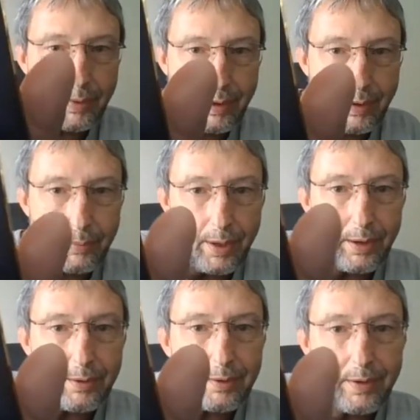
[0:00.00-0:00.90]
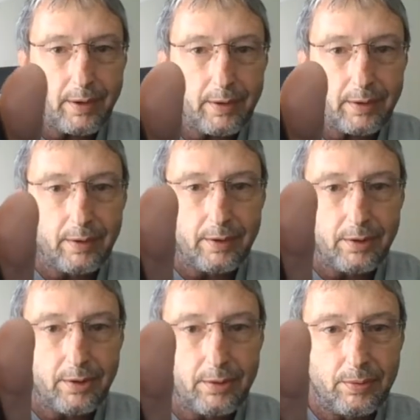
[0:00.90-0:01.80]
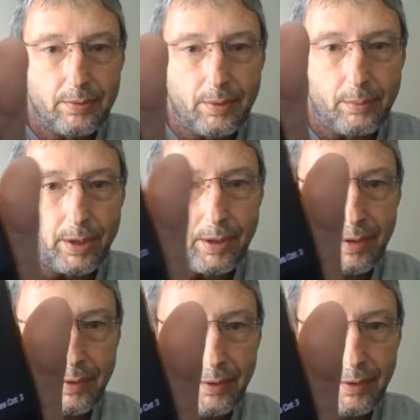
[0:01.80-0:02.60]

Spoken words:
I am now connected to America.